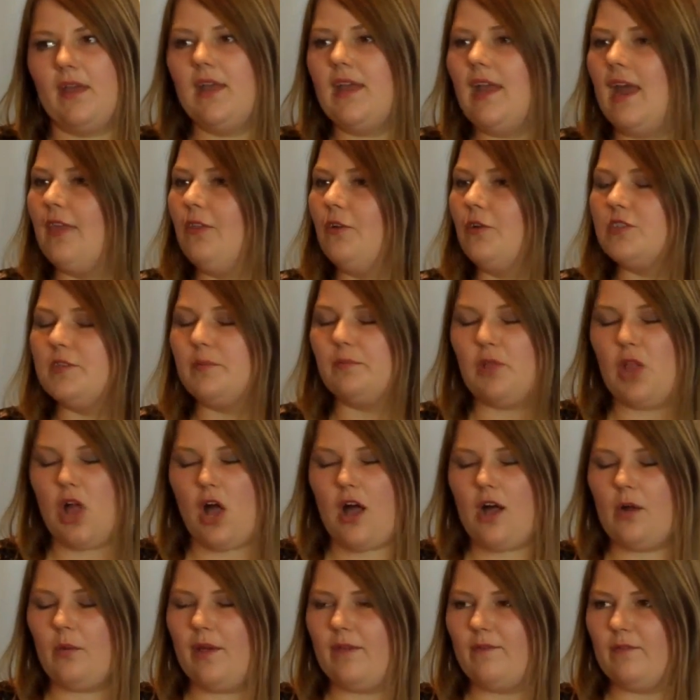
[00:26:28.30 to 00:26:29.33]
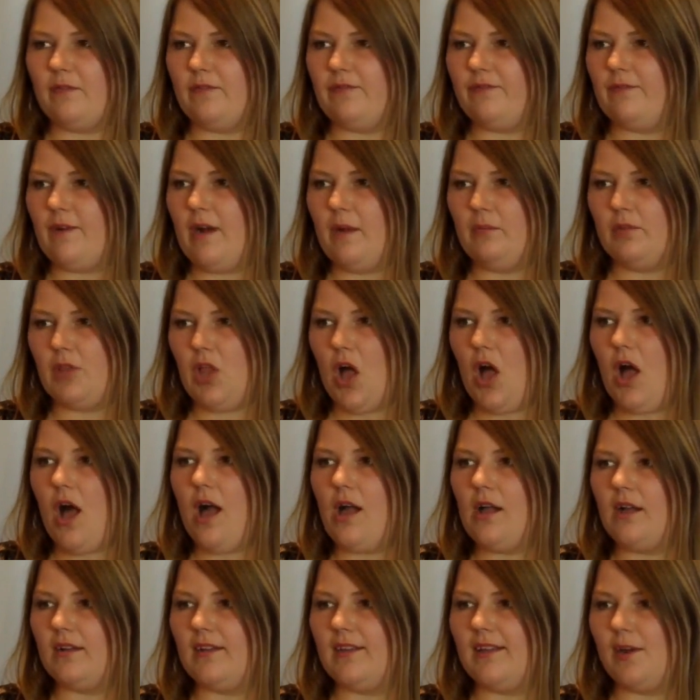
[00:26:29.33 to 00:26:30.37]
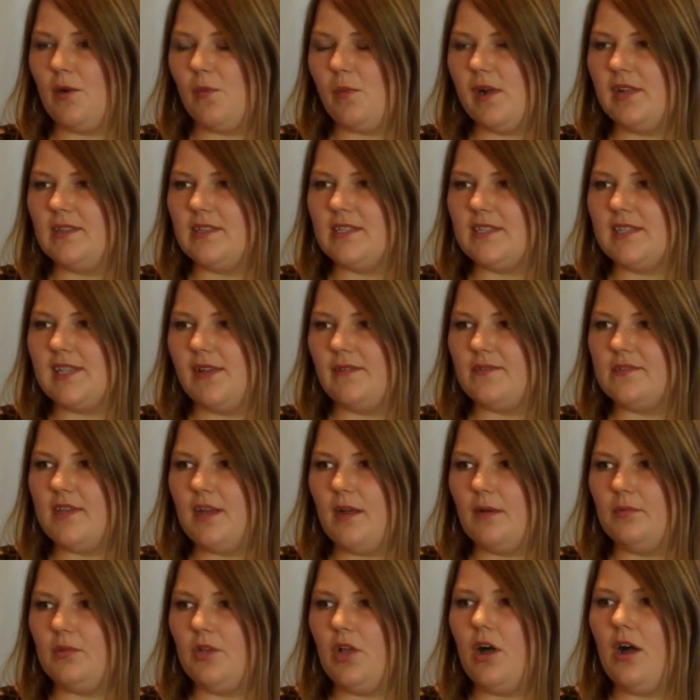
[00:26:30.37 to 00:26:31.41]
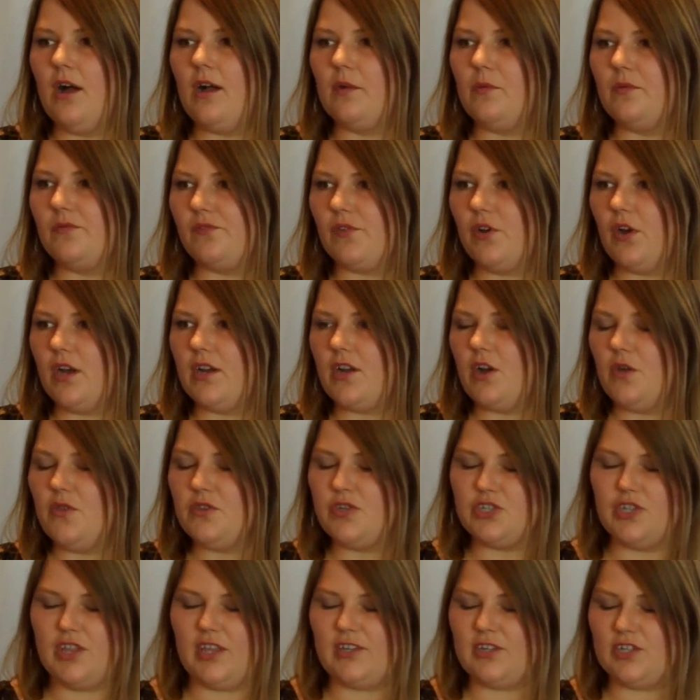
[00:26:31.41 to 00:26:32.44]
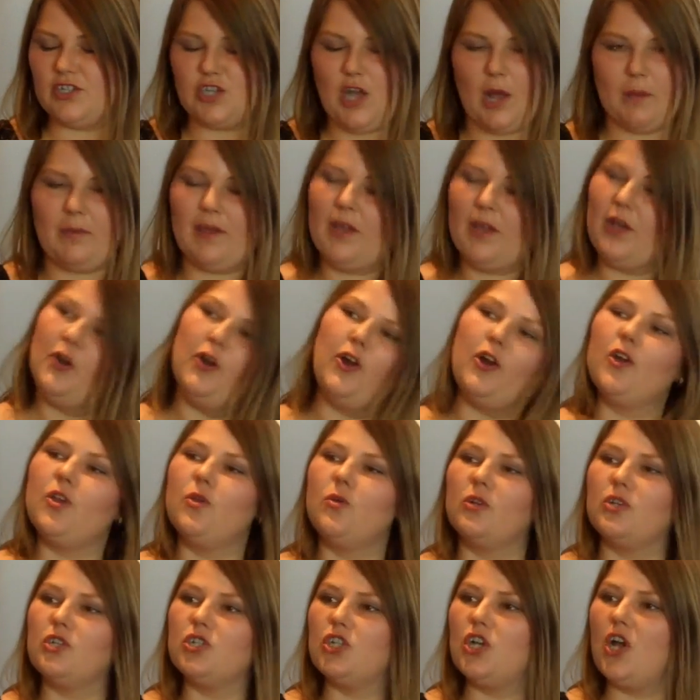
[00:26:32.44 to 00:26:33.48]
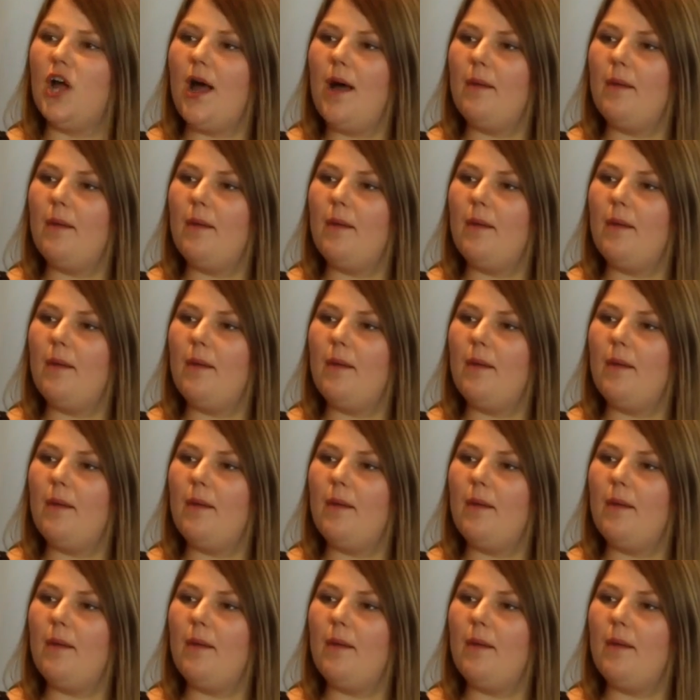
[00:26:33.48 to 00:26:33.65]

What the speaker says: And there's a blog. We have a blog, like a wellness lifestyle blog. We've got all this, like a shopping cart you can shop.